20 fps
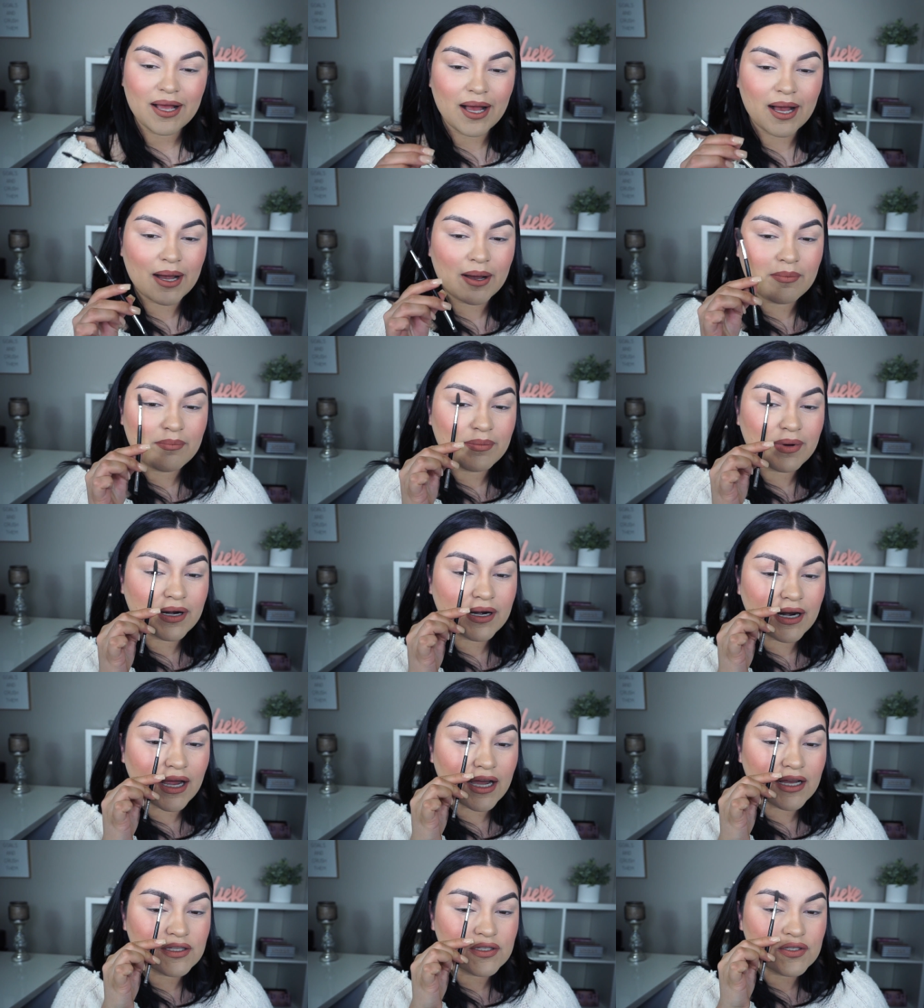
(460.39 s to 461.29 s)
but
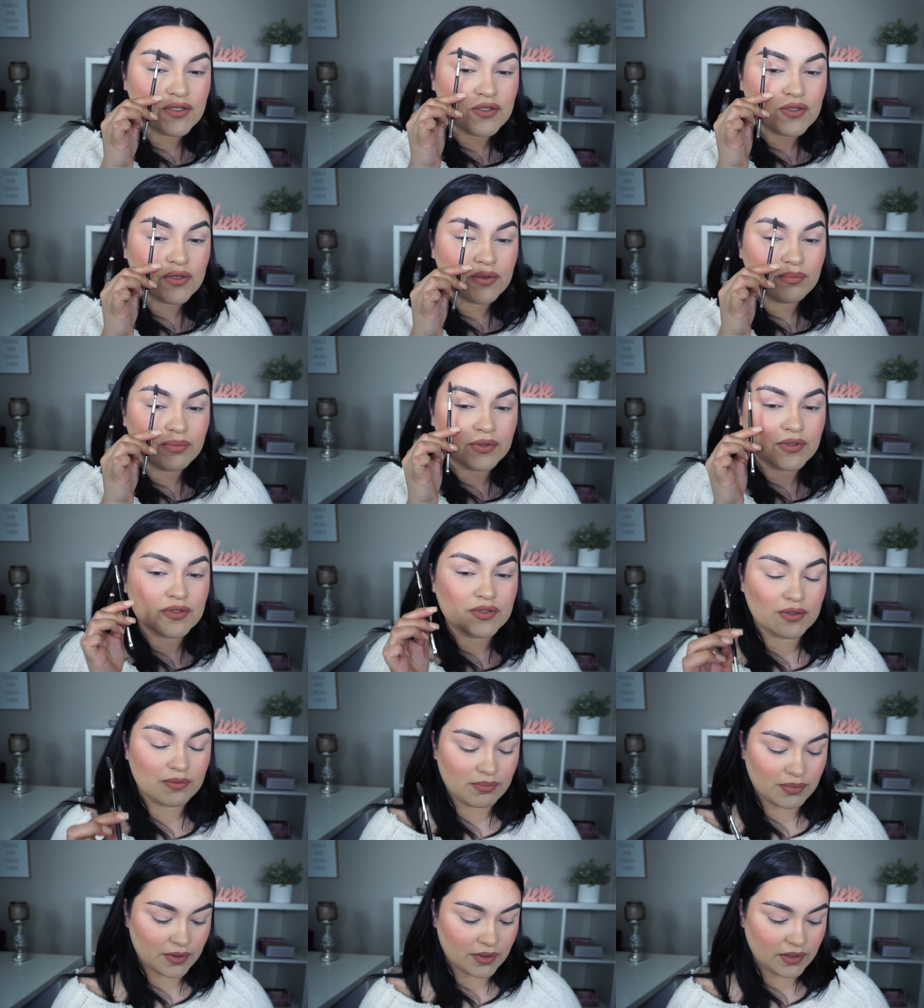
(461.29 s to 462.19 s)
not super,
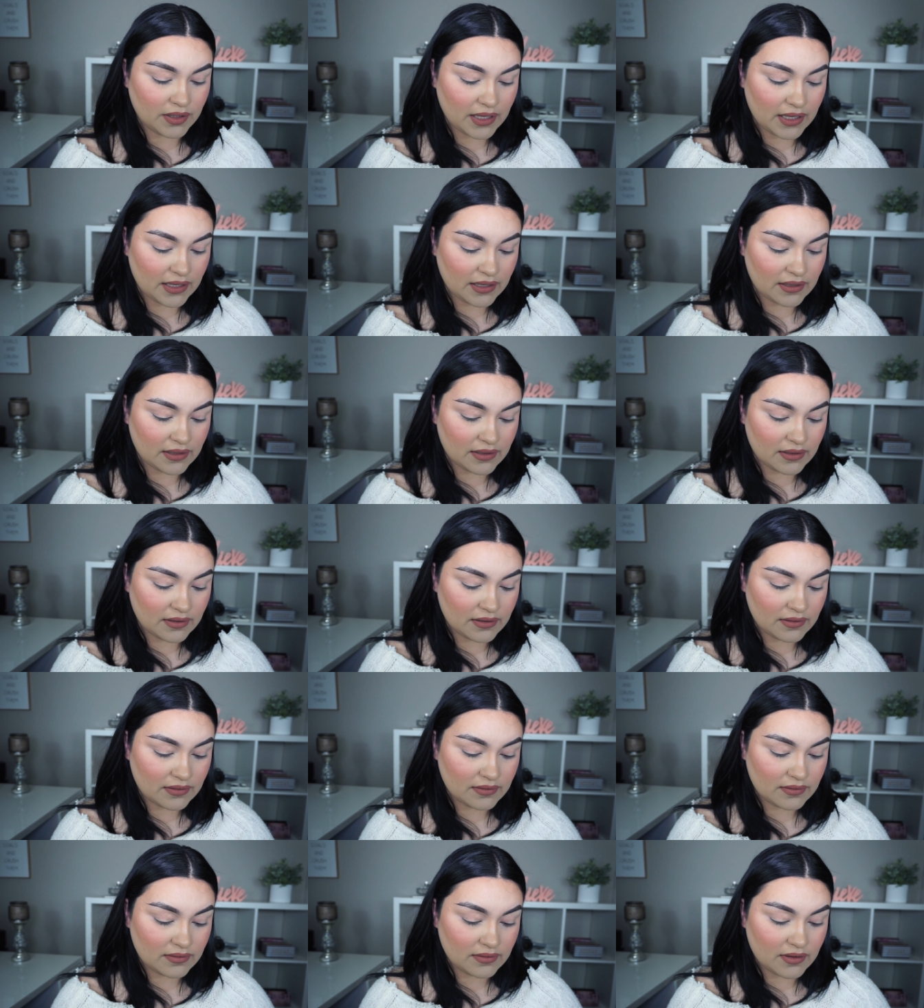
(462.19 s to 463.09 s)
super like
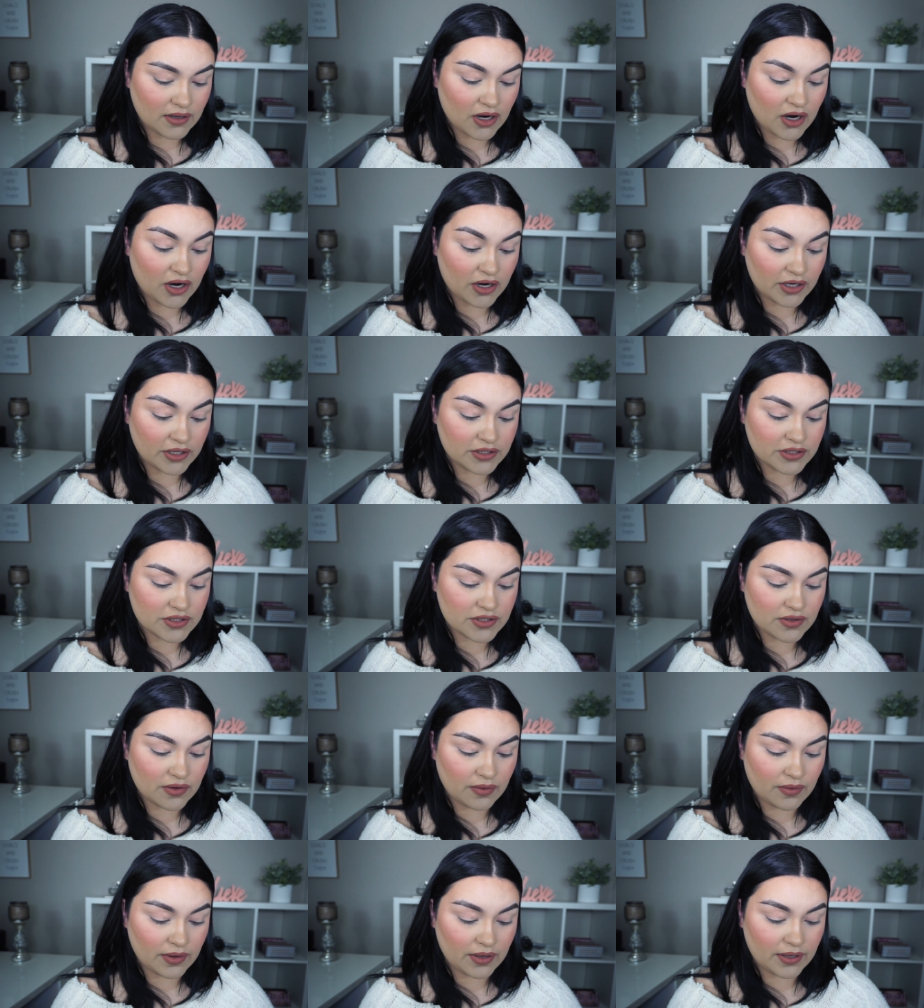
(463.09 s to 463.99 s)

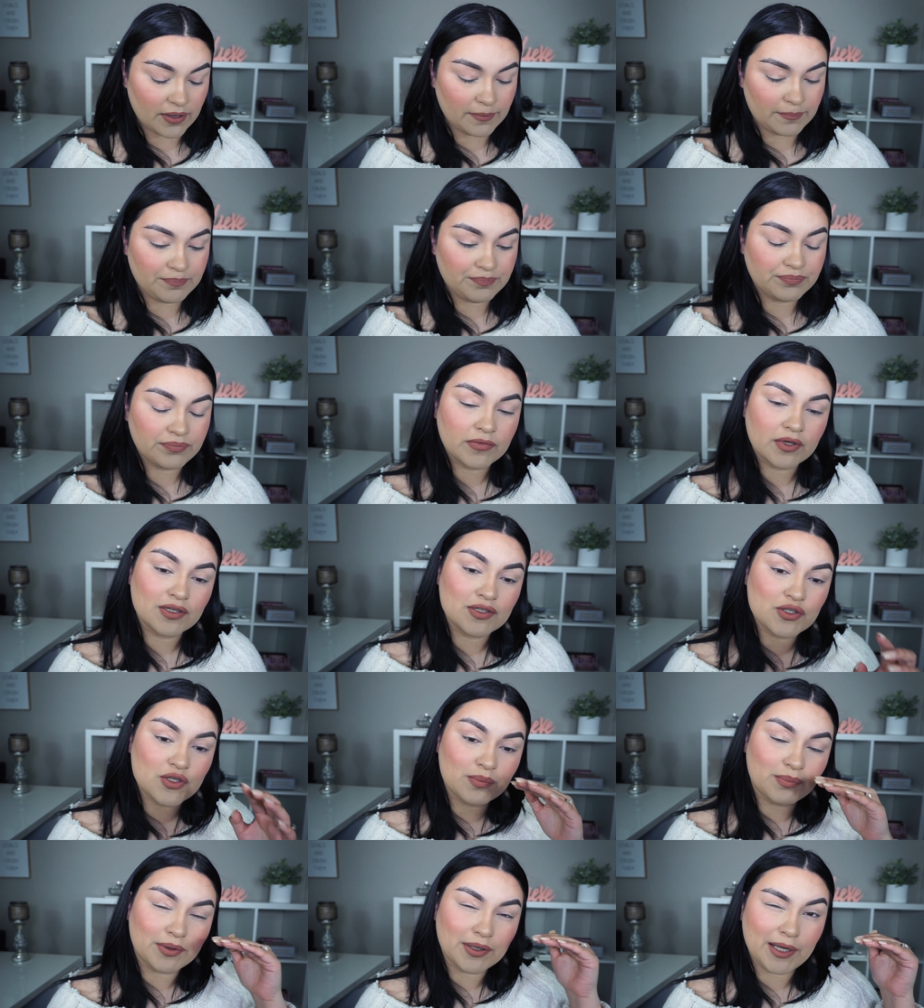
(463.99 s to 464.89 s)
harsh or
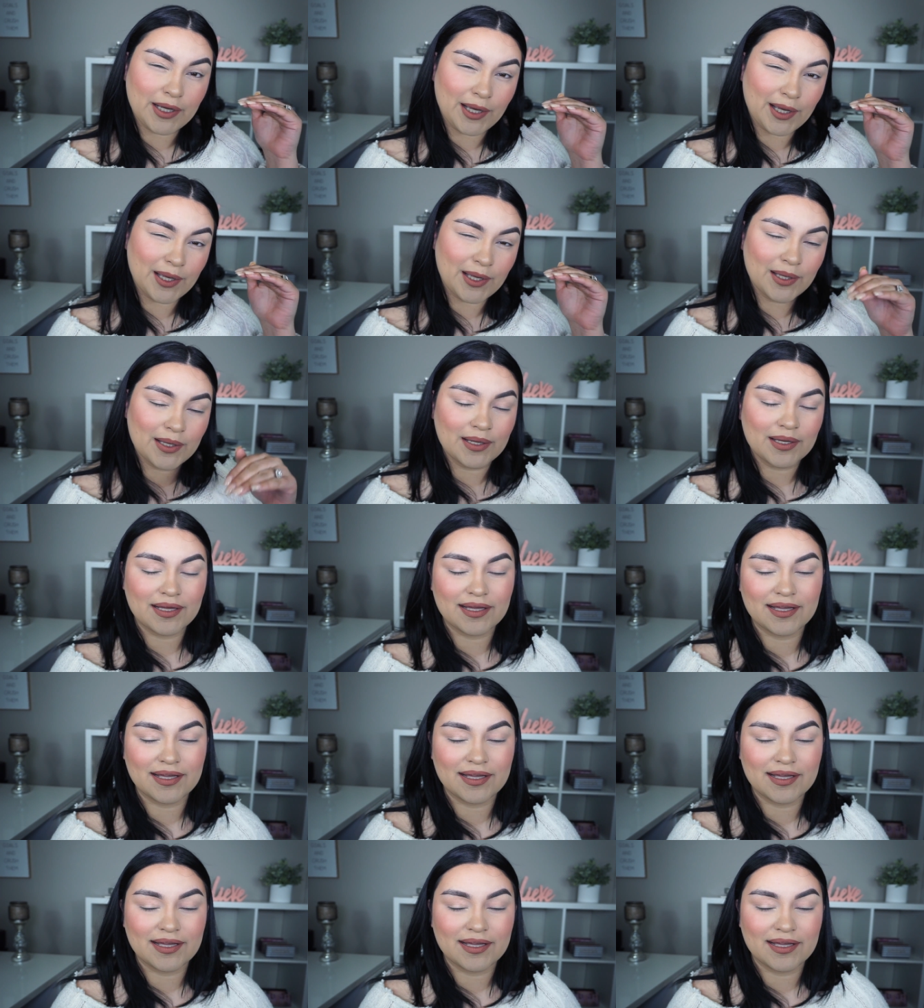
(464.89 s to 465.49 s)
super cut.